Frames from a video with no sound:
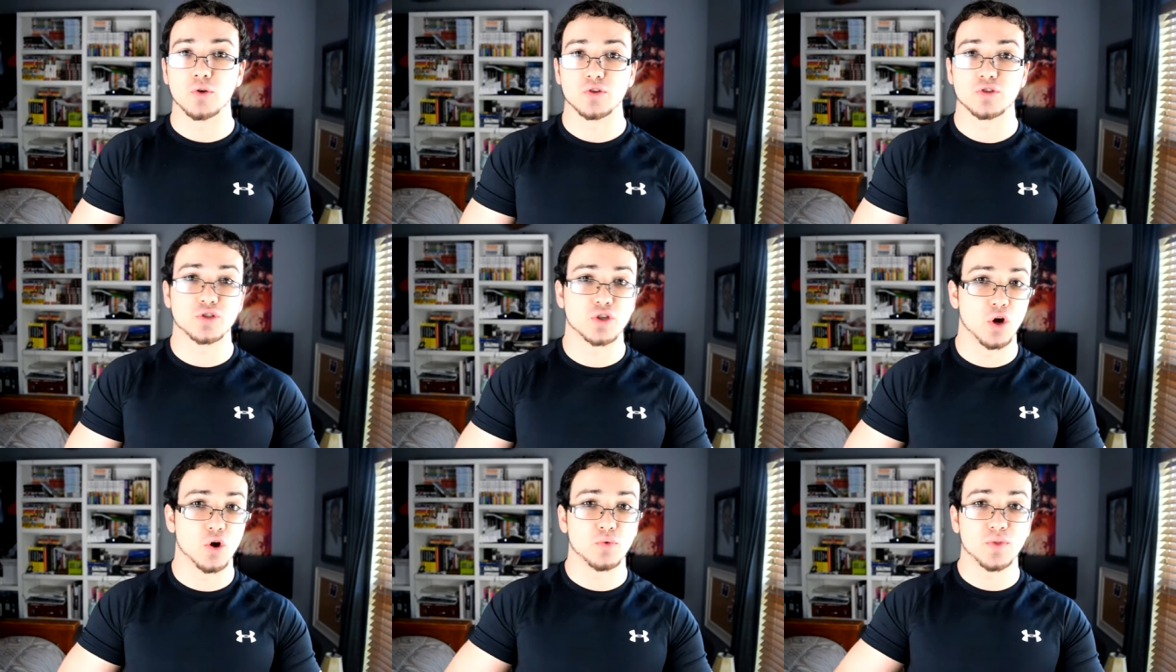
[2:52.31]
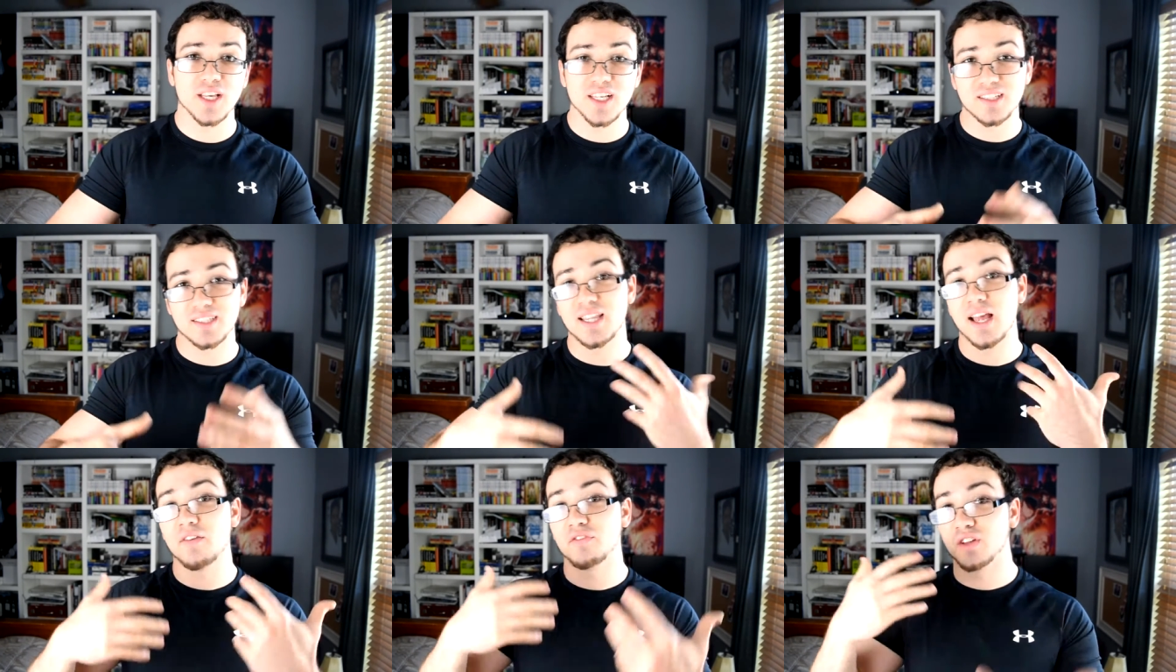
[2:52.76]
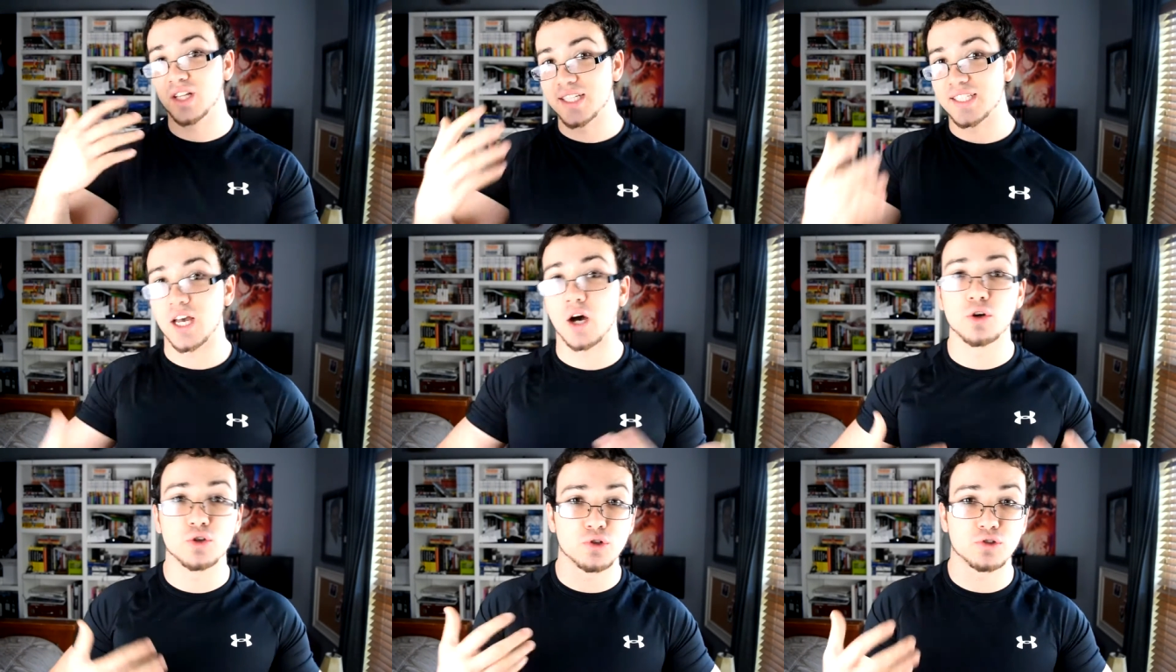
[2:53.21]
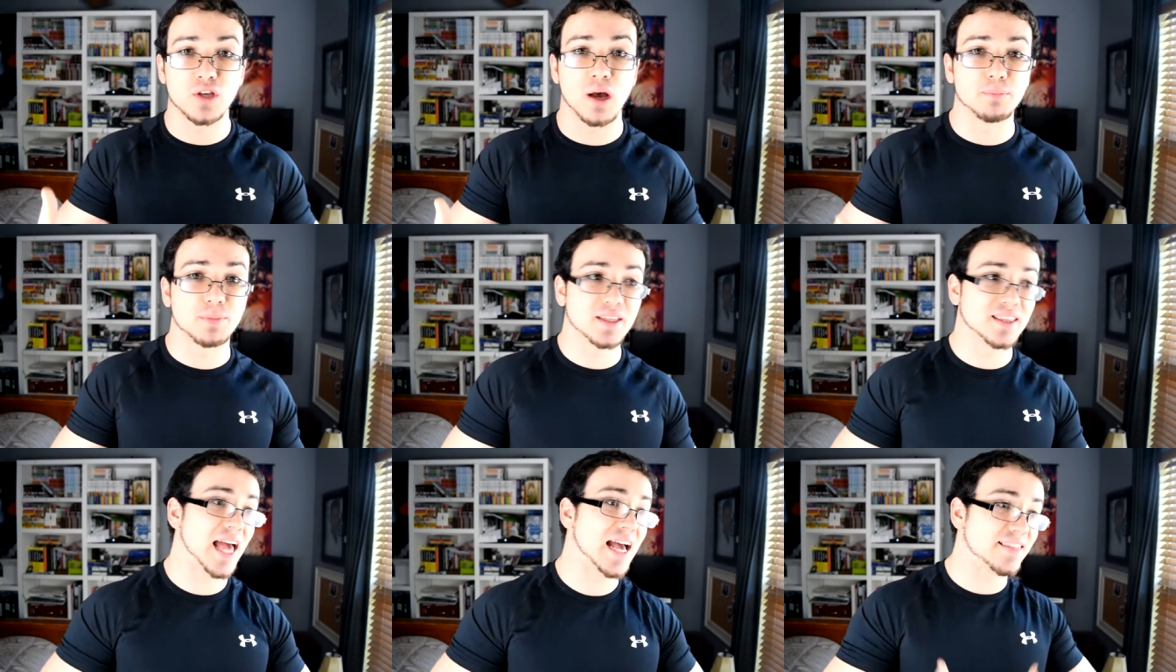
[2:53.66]
So this definitely tells you
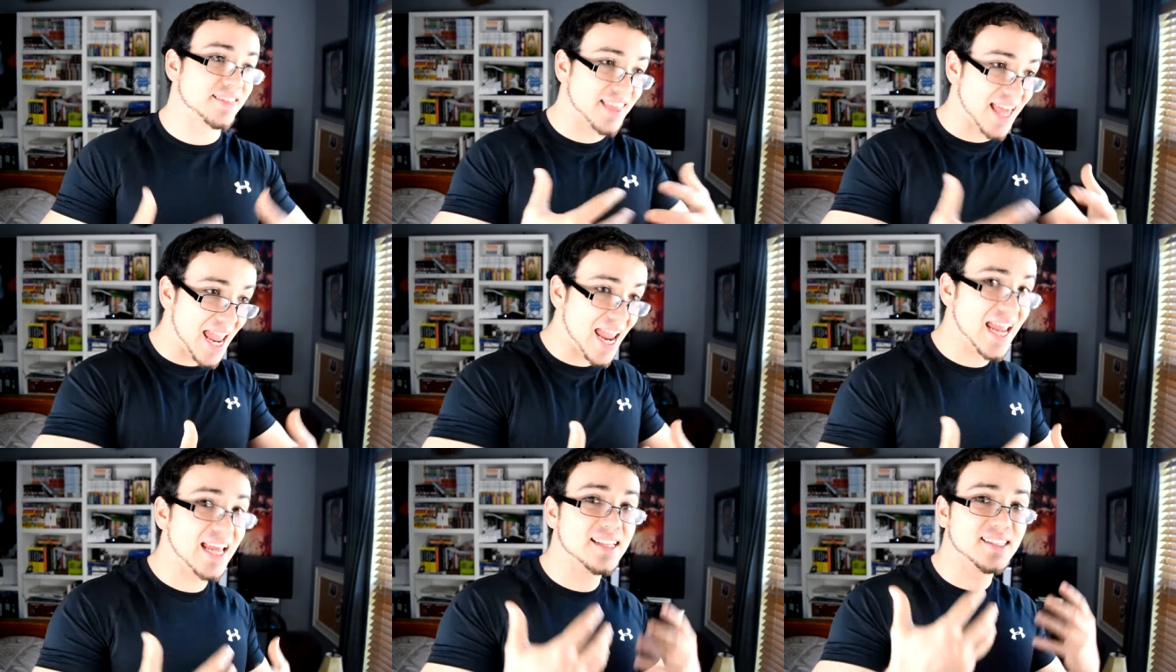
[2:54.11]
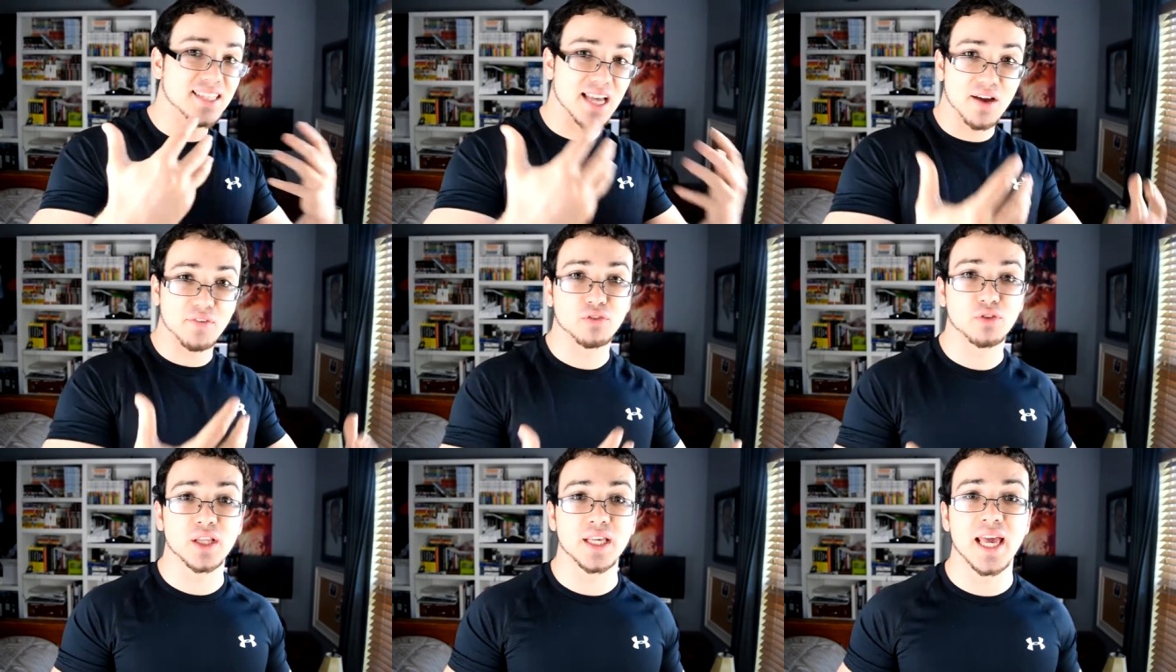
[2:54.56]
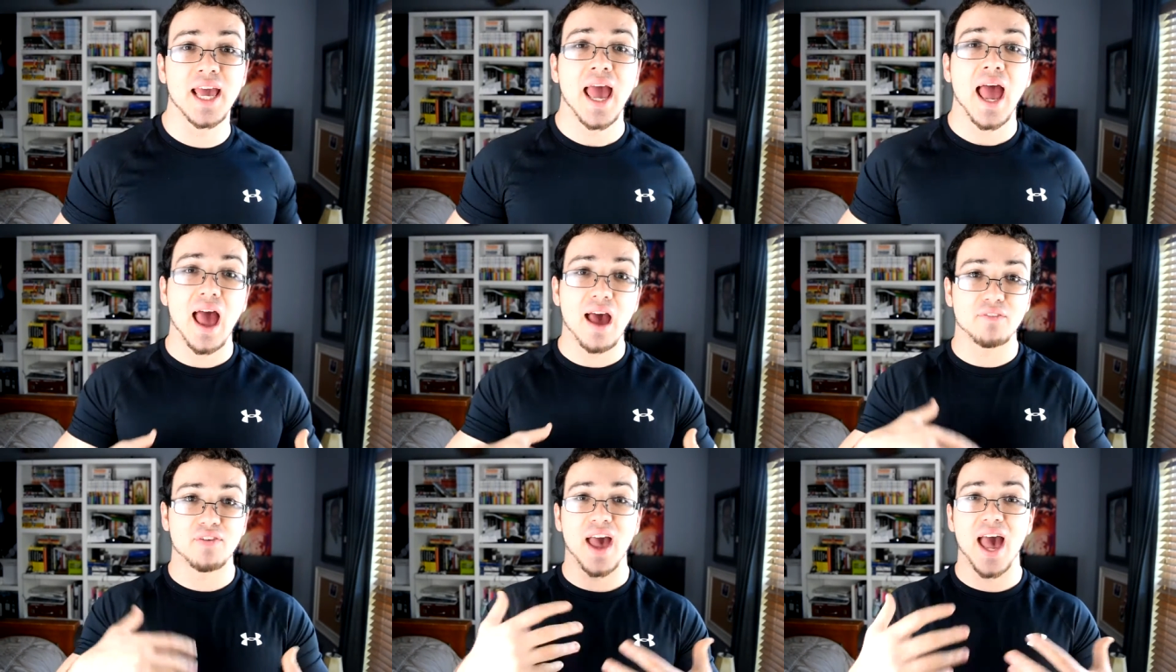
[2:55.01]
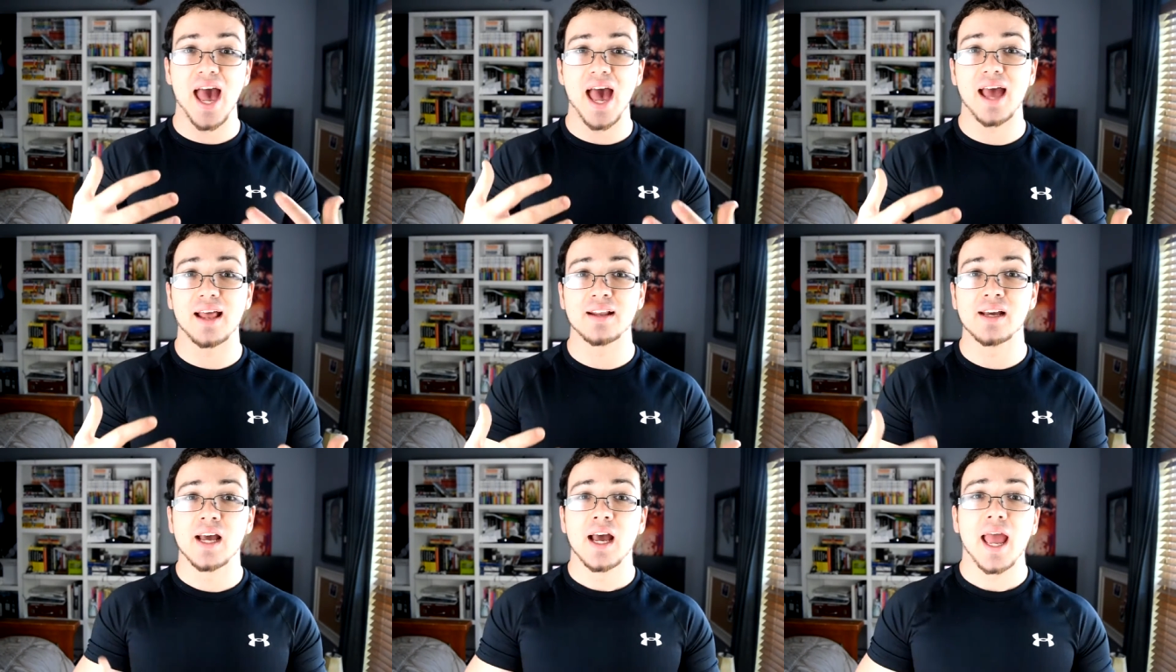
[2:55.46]
something, that they definitely have
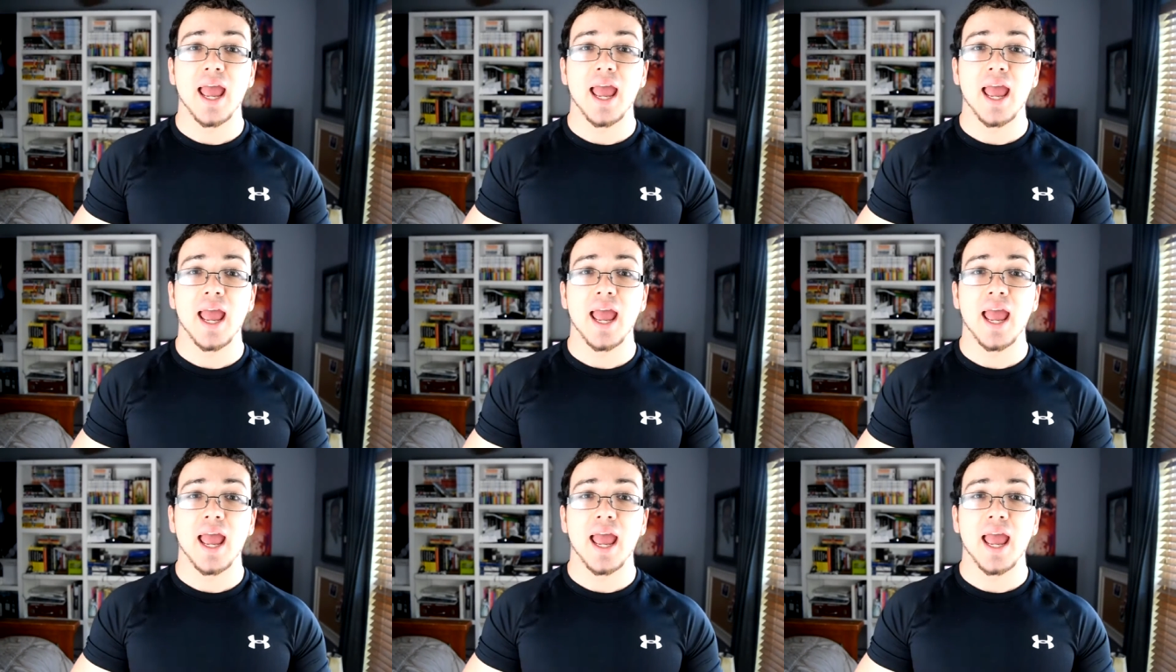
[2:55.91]
had